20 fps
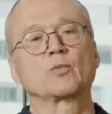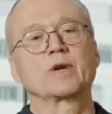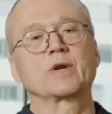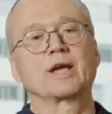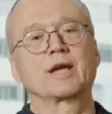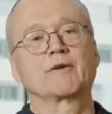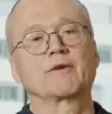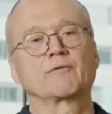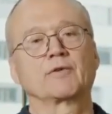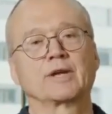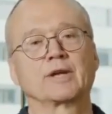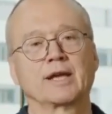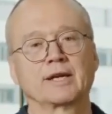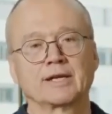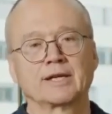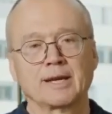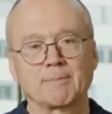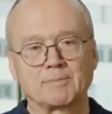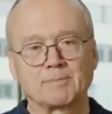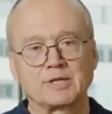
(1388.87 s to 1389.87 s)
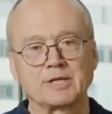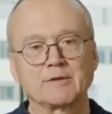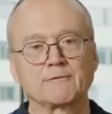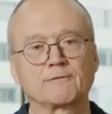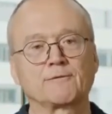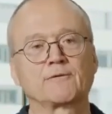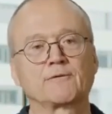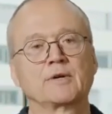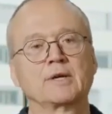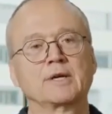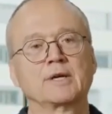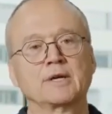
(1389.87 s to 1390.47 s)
We have an adaptive